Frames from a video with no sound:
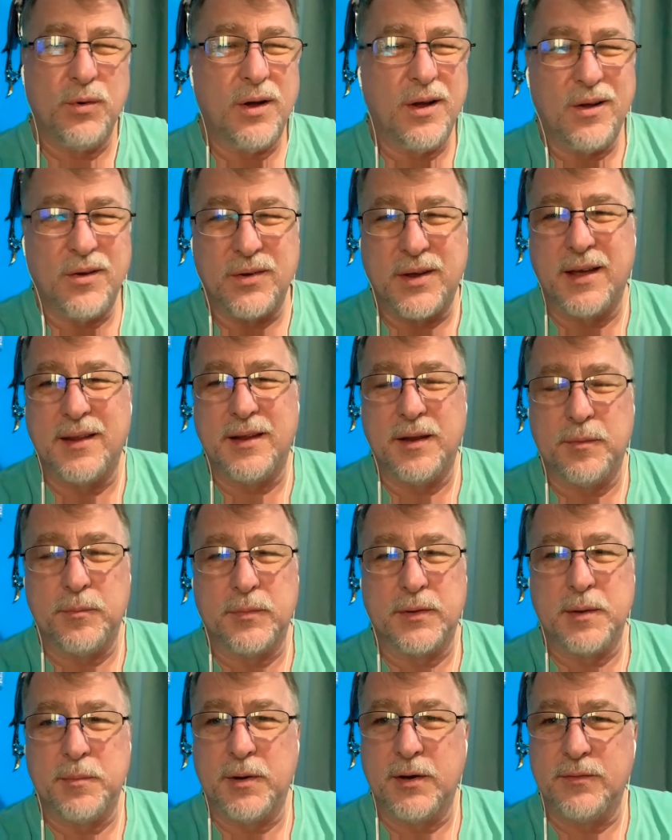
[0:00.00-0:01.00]
well, okay, they're
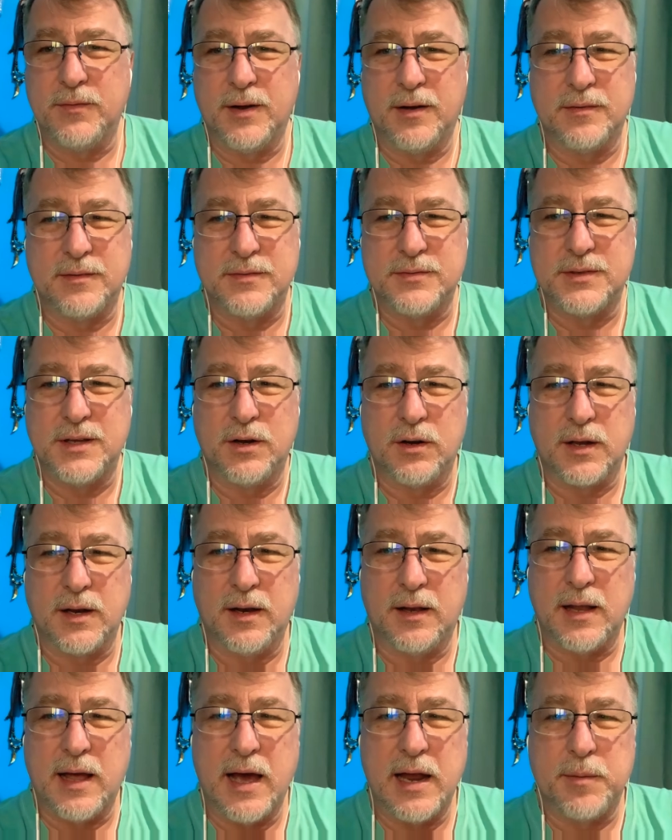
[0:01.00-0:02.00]
my relatives, they're not going
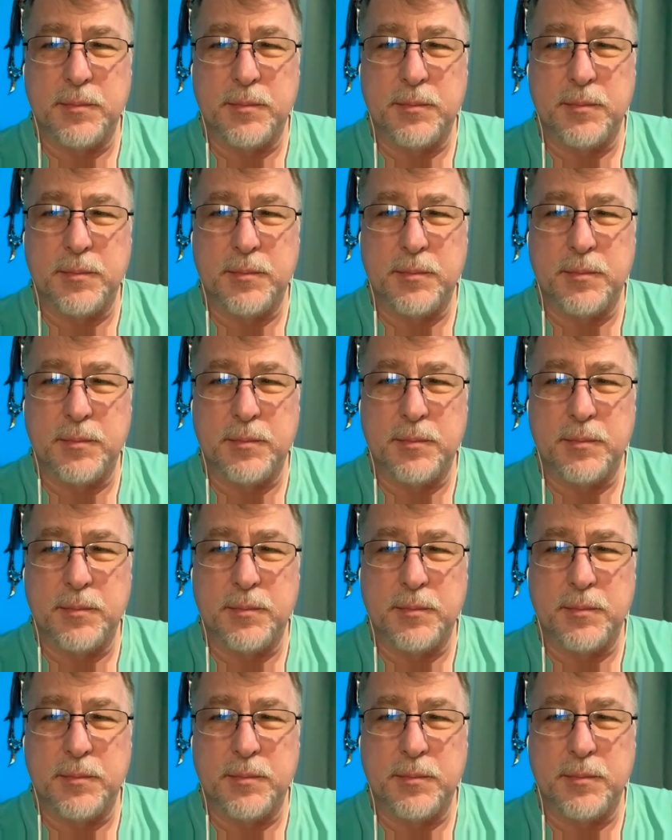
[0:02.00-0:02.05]
to lie